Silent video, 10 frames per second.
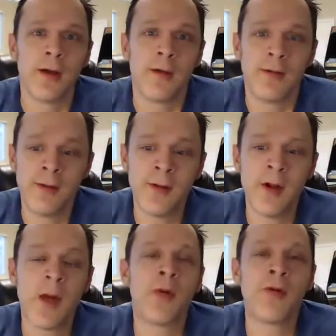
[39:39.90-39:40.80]
to the
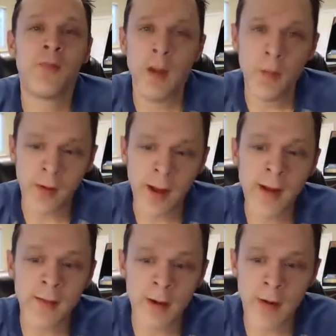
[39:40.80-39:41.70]
number of people
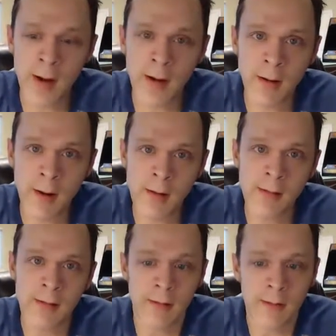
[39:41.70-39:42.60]
getting their credit card
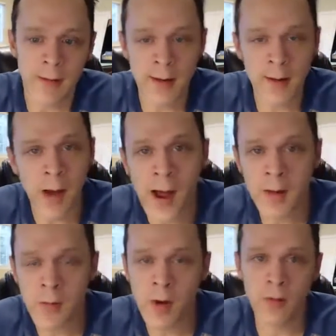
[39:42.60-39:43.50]
in a buying
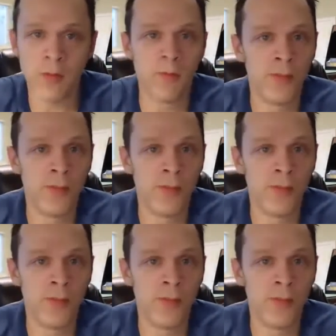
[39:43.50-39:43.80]
mode,